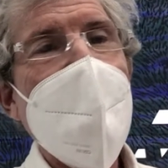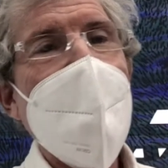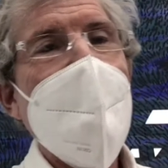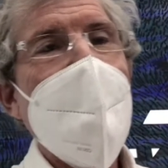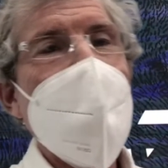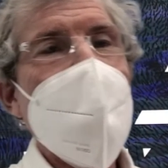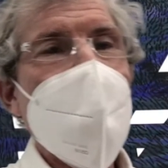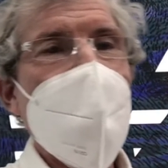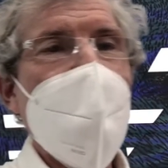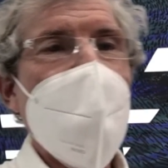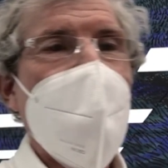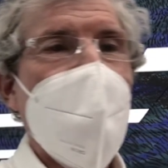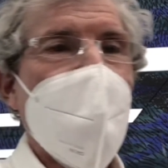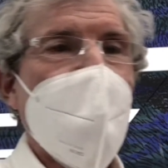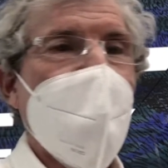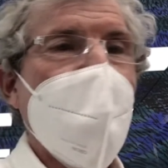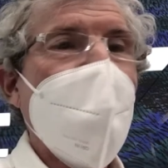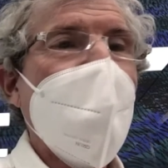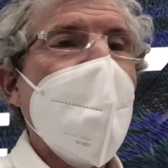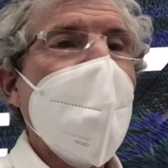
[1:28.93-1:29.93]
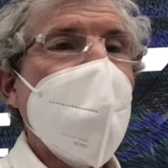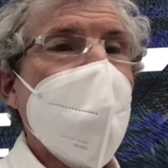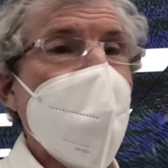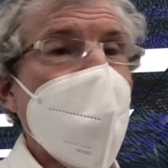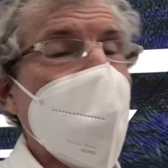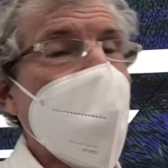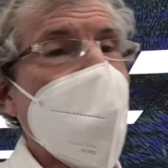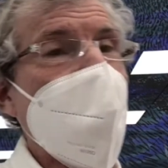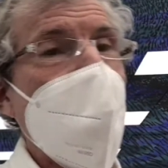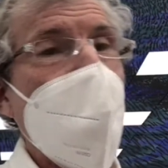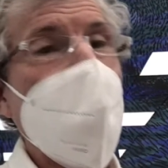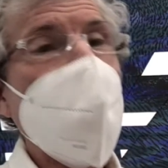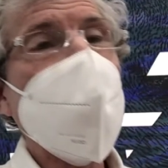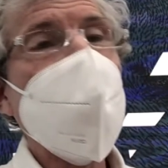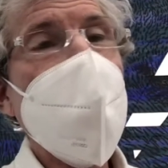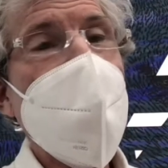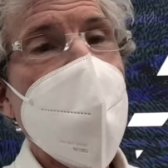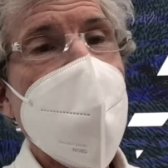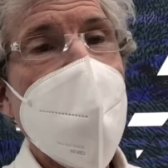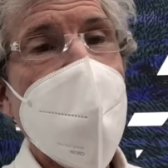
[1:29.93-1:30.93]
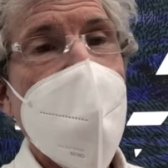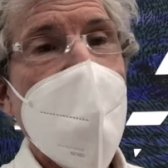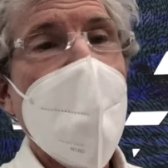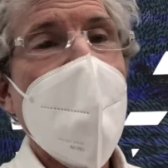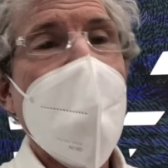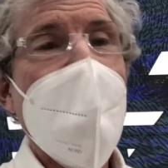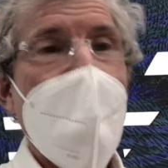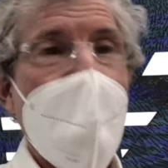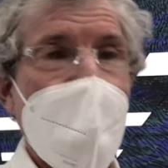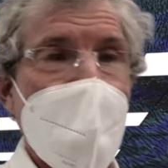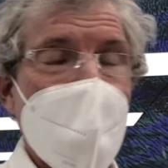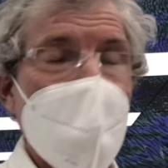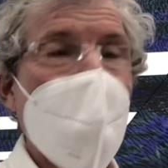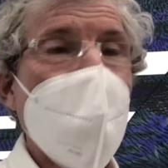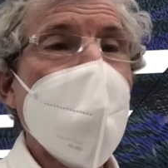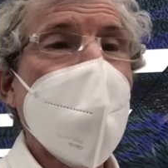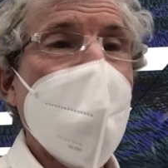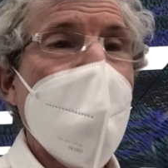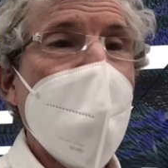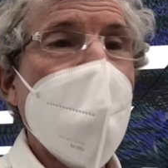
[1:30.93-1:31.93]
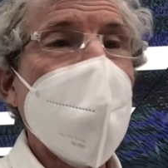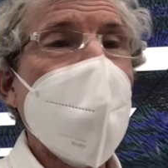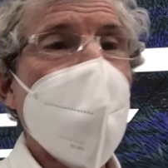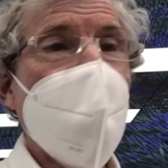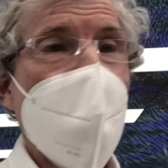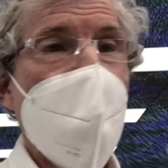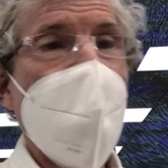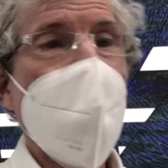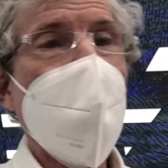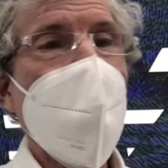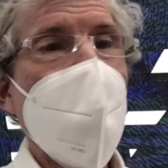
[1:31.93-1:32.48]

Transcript: So I figured, since it's the most recent, I'd put that up front.